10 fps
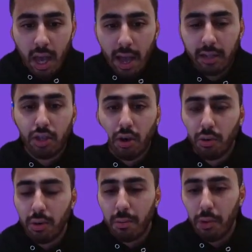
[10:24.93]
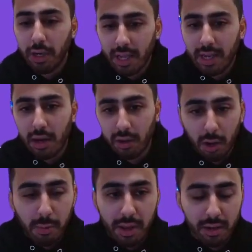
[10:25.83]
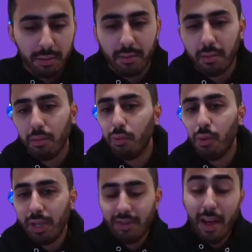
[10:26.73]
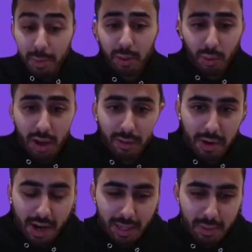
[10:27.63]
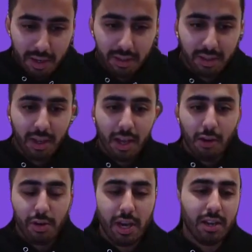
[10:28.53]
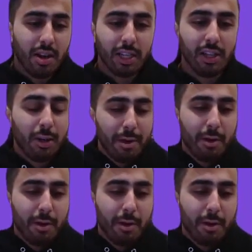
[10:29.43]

And so breaking that down a little bit, what do developers want from their IDPs? We kind of talked a little bit